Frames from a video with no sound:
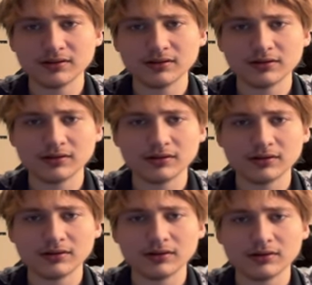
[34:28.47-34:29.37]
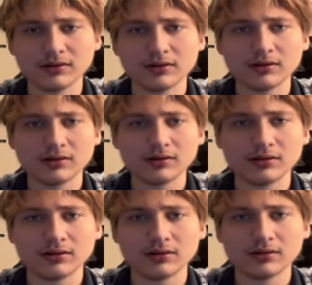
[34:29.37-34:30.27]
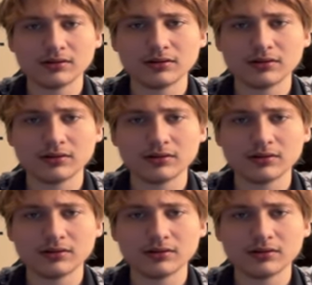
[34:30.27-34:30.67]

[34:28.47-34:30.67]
No one is speaking in this clip.